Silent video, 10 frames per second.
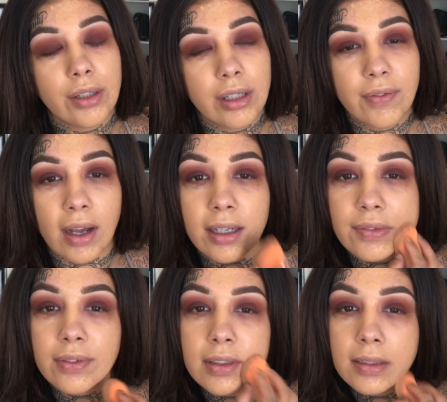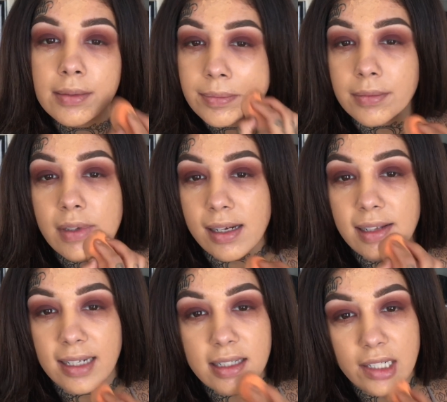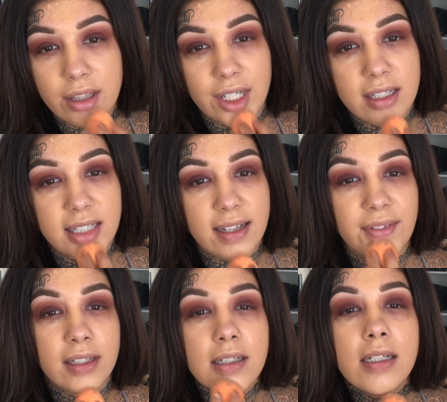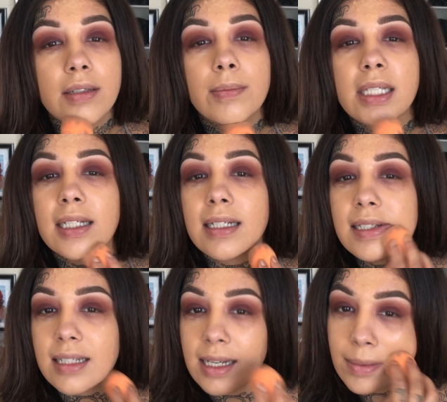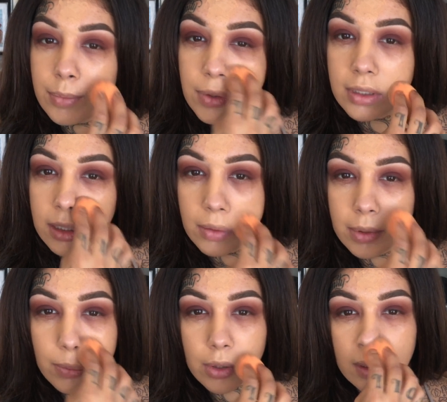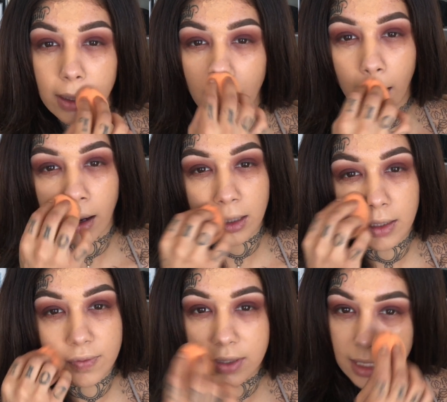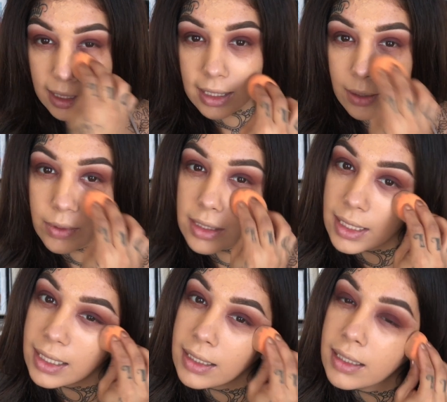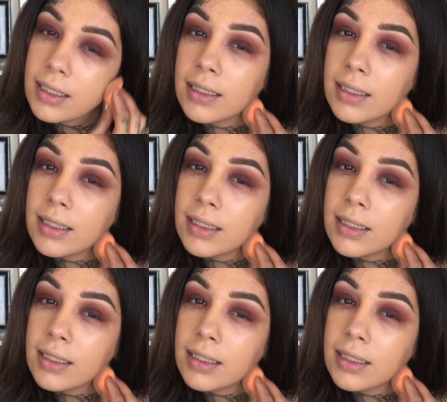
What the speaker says: NC35. I like NC37 because I am a little bit more on the olive side, I would say.